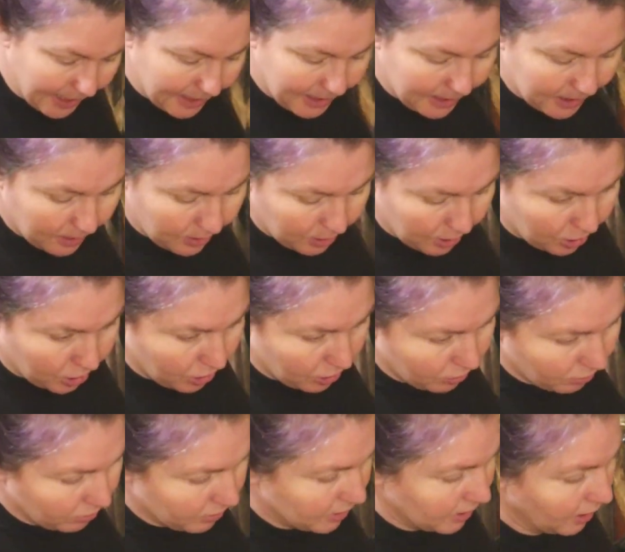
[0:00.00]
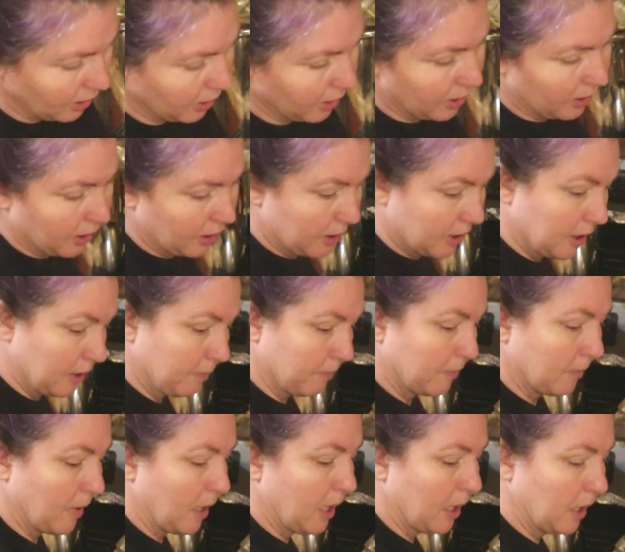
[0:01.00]
let's do our,
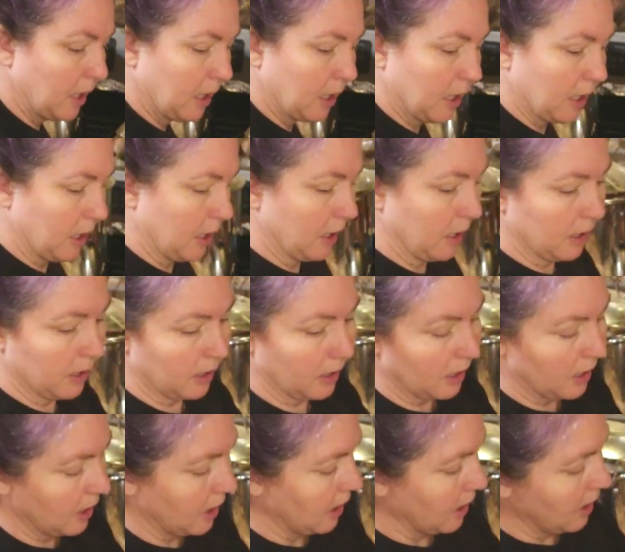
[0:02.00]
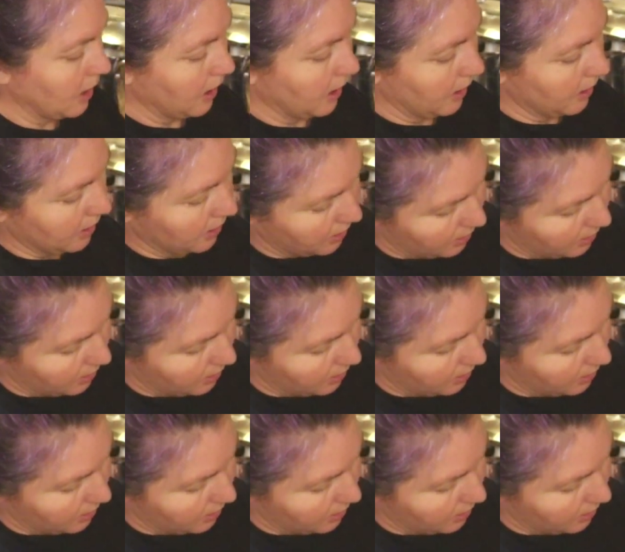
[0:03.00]
some onion. Let's